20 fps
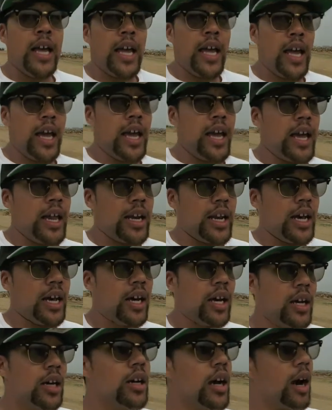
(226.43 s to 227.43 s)
and
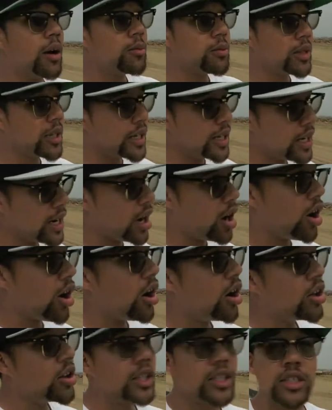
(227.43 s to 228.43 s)
I'm looking at
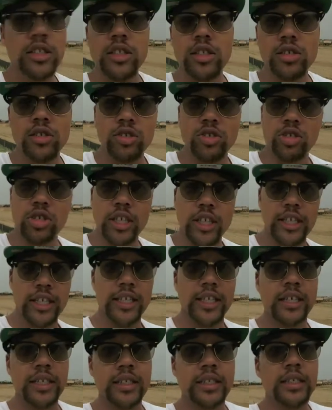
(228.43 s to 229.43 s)
all these little
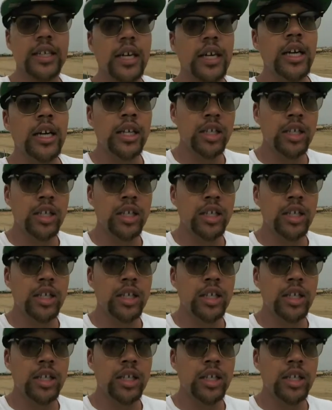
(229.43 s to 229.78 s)
trinkets,